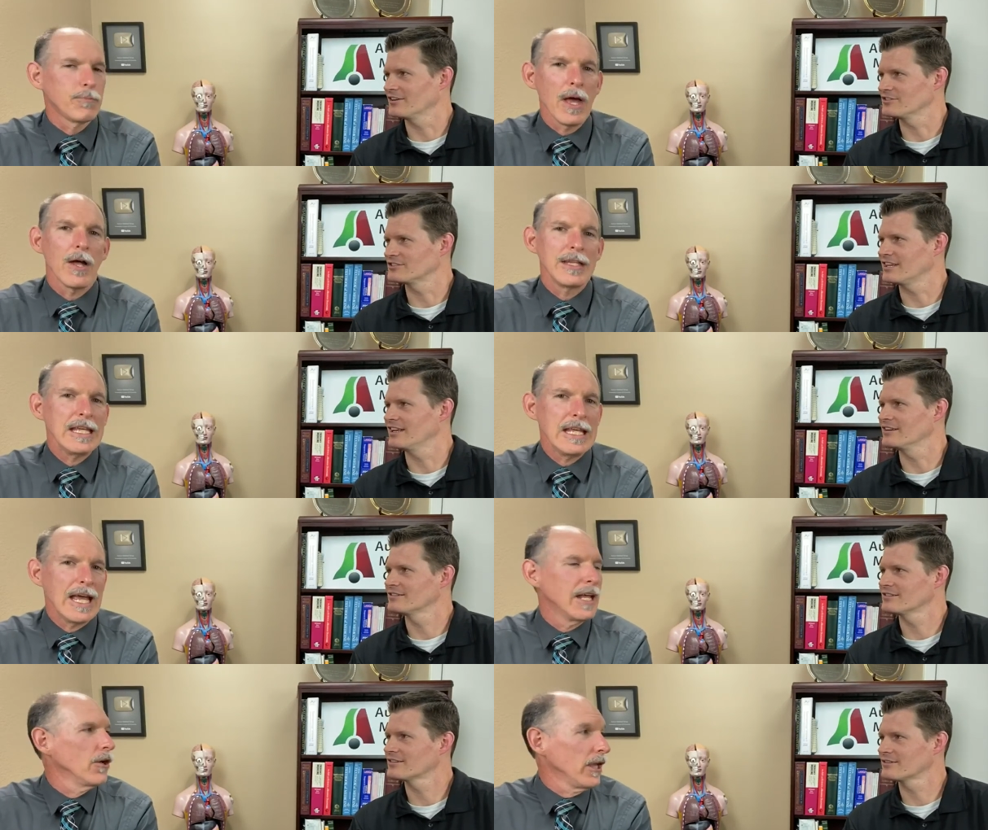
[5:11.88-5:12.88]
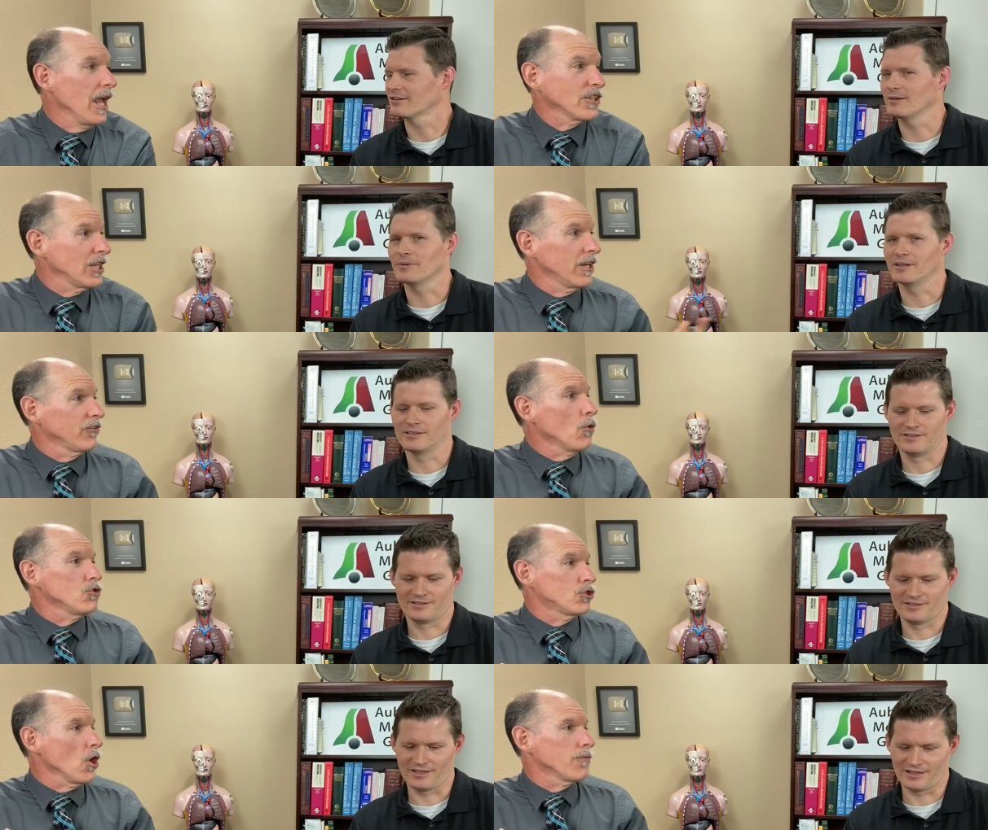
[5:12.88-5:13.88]
Speaker 1: it's can spelled understand. E-N-O. He Grandma actually had his
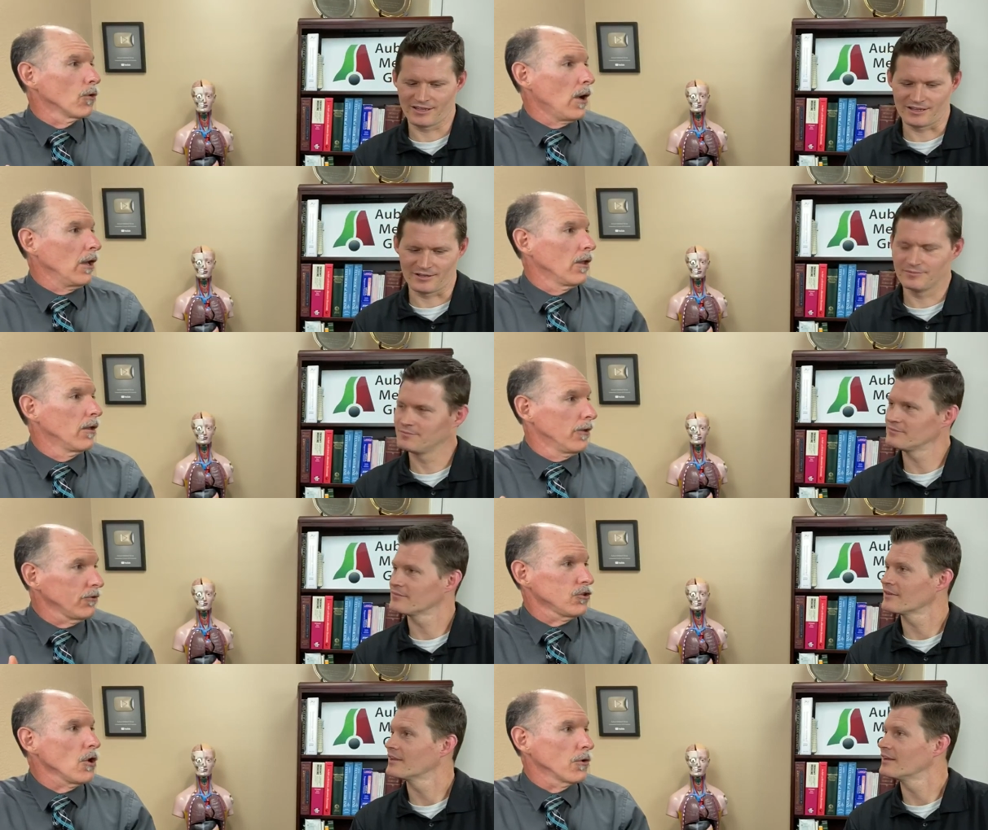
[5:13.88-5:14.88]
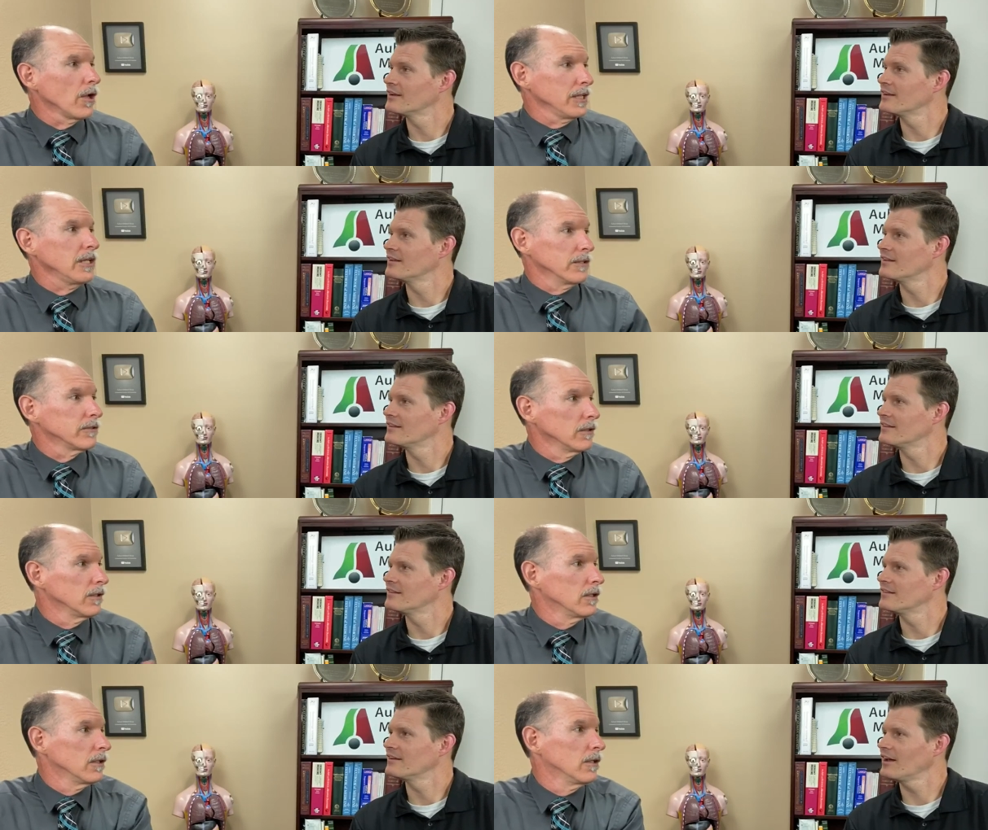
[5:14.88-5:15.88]
own show for a while. That. There was a show called Enos.
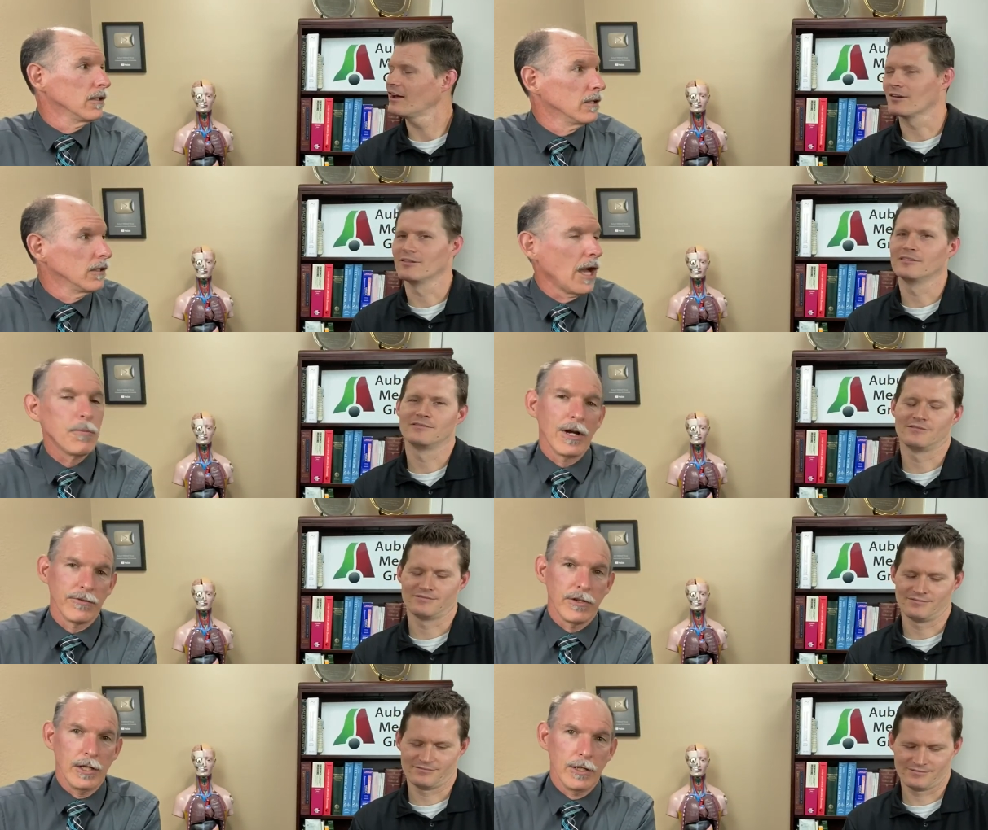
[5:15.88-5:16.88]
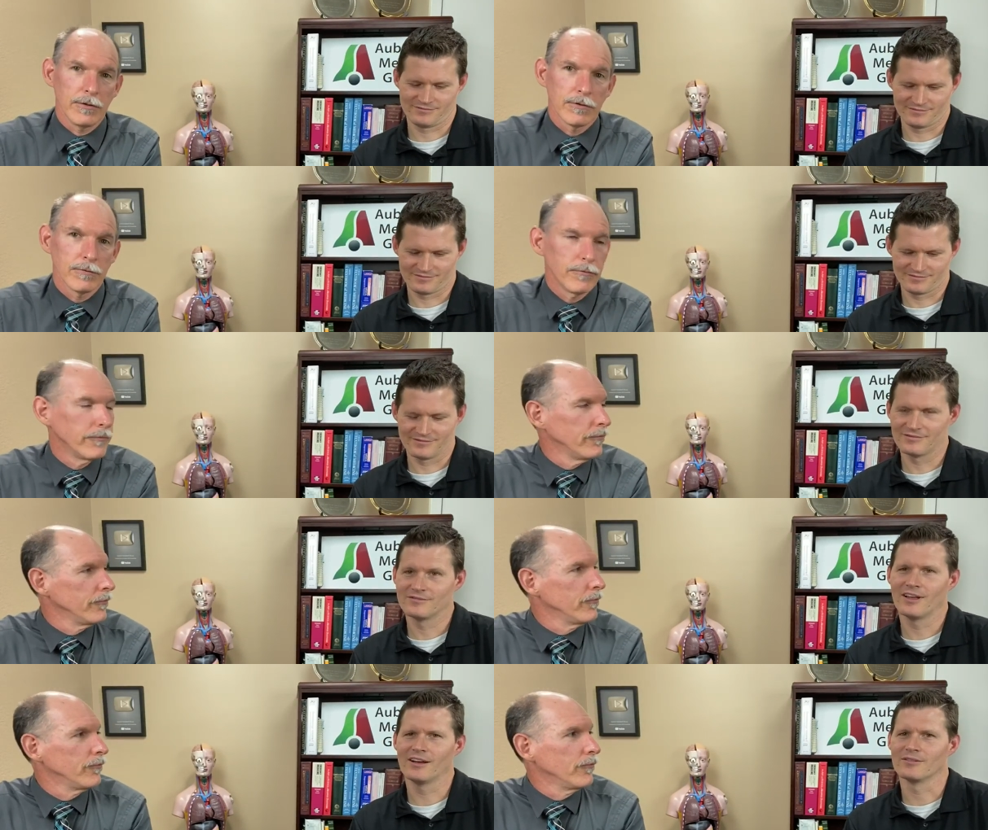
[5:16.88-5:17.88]
Oh. I pronounced it Enos.
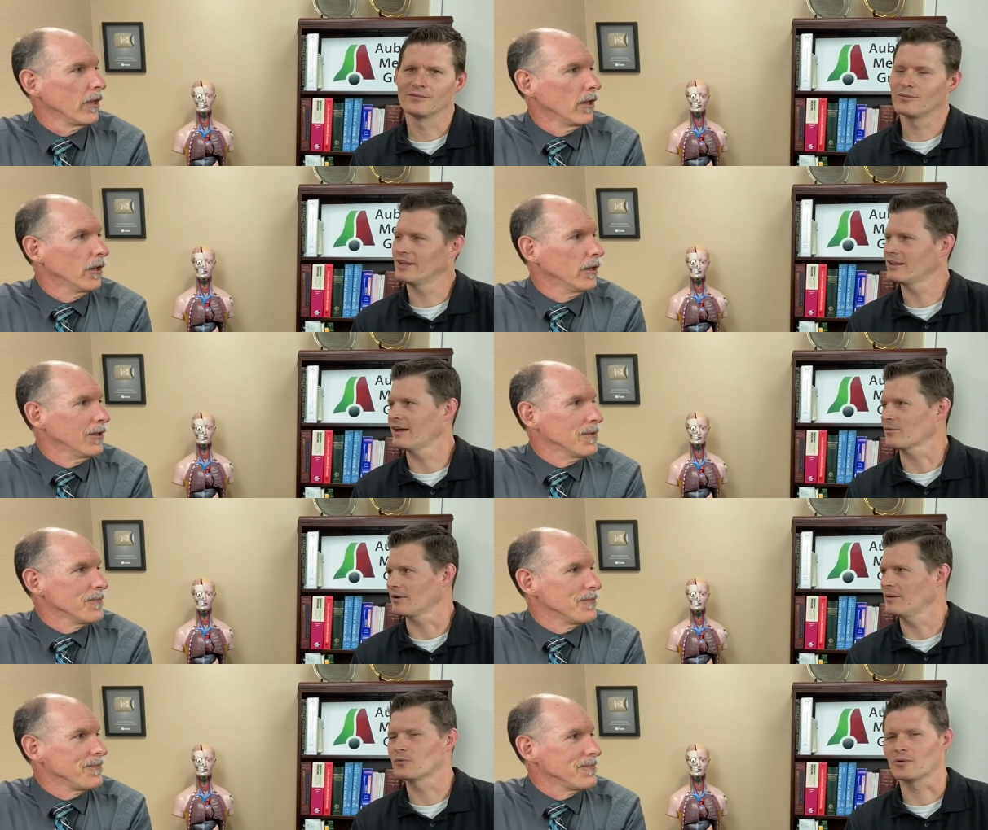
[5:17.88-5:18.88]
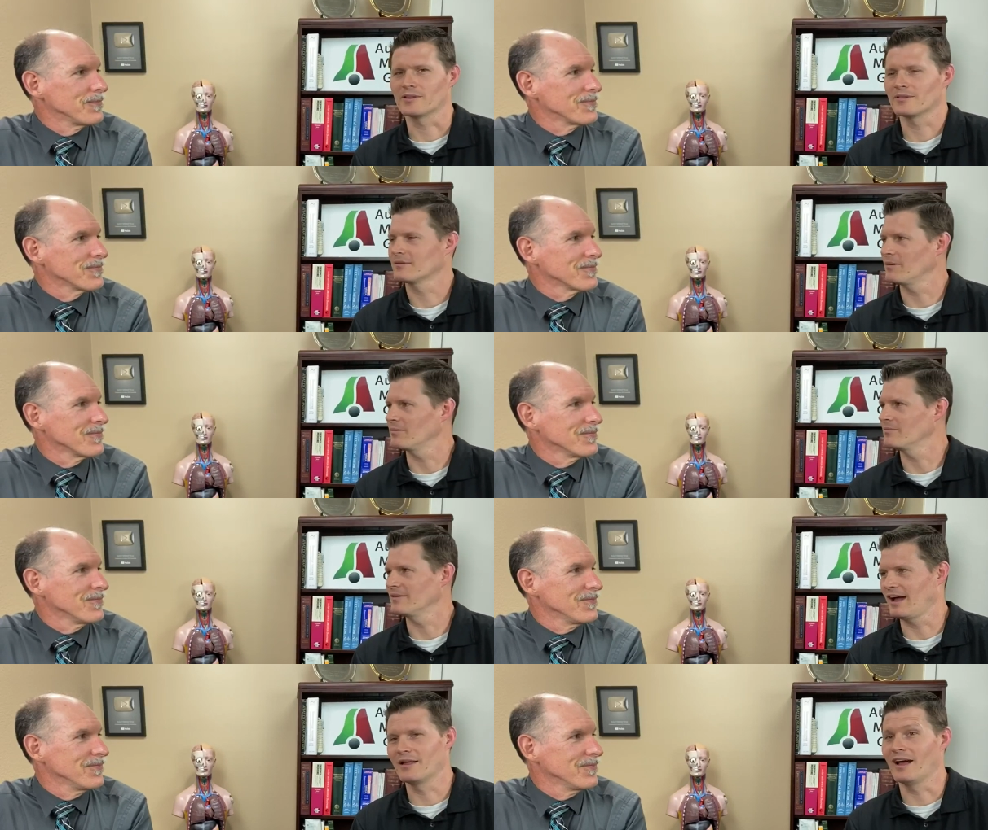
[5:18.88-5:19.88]
Speaker 2: Oh, well that, that rhymes with. Uh,
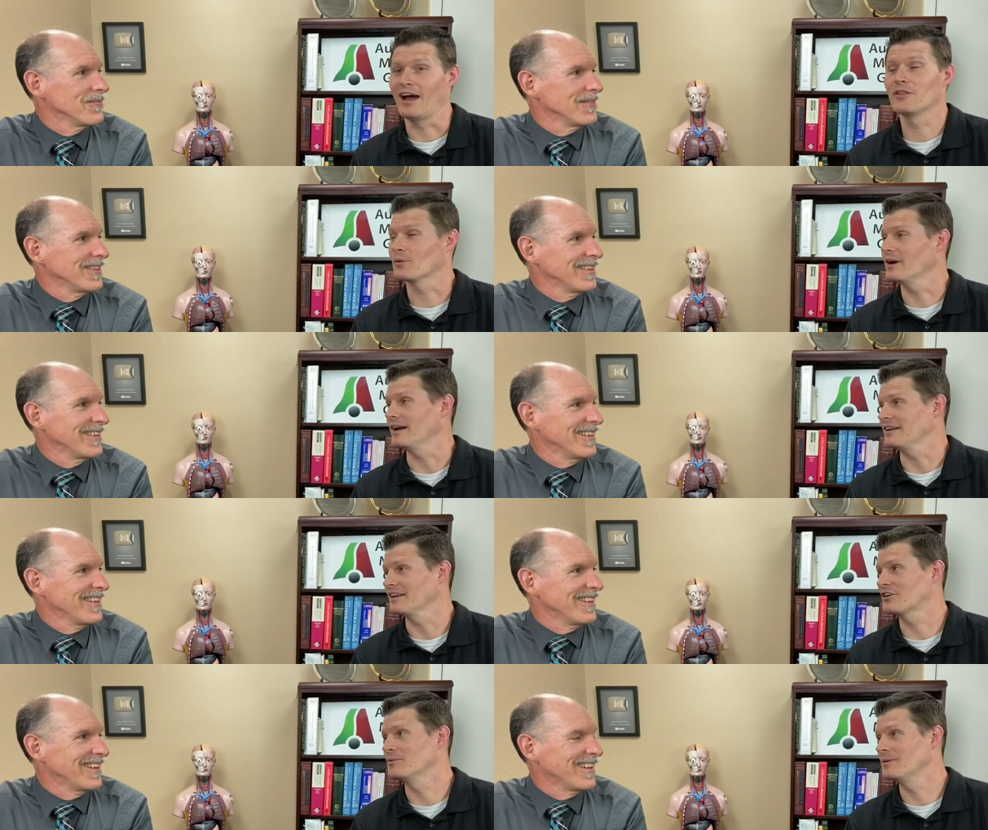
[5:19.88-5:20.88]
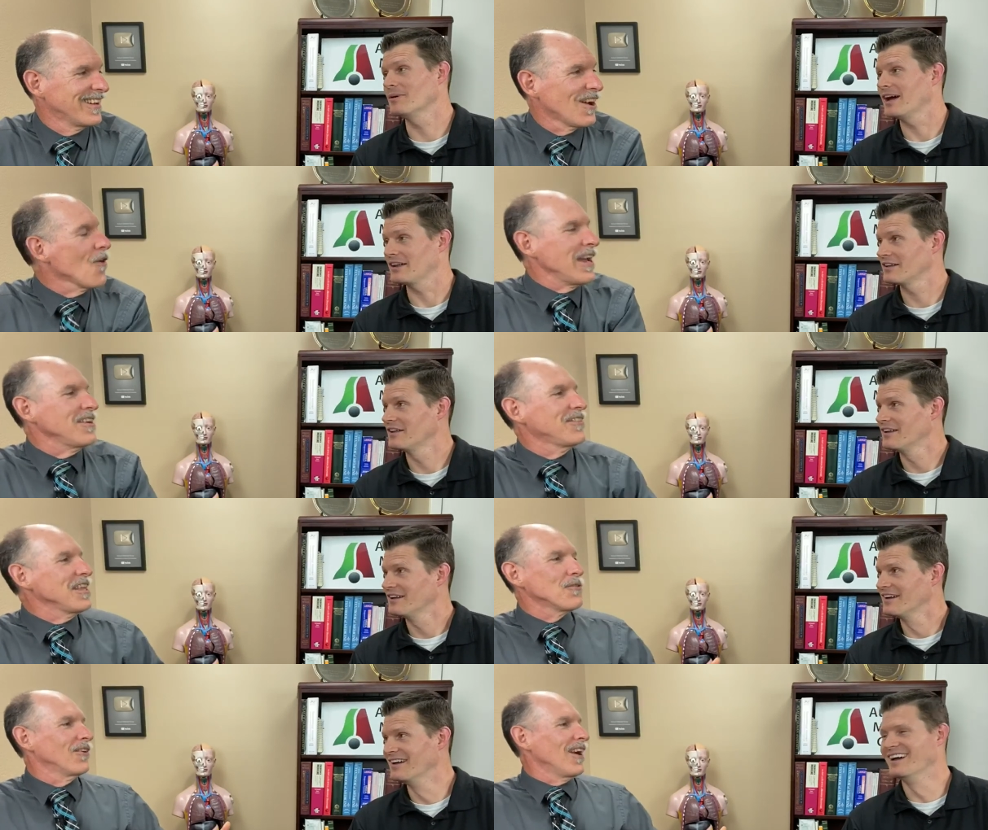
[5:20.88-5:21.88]
I, either way, it could be bad. Oh, I
Speaker 1: didn't
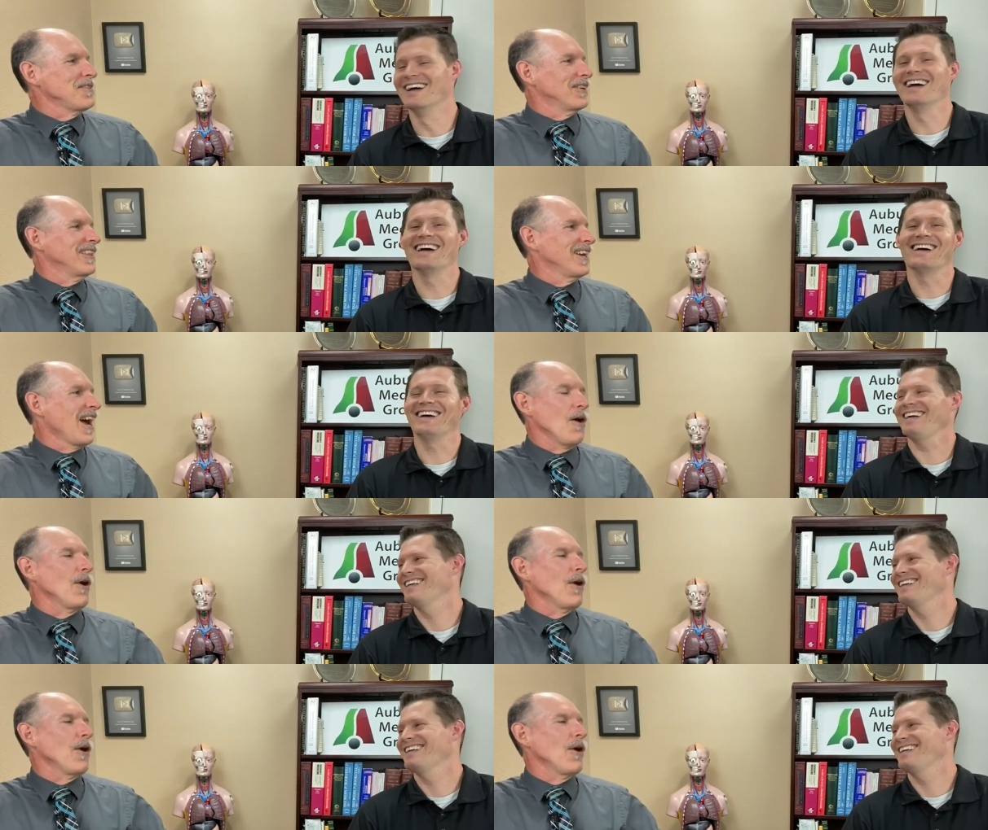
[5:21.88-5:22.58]
think about it. Right?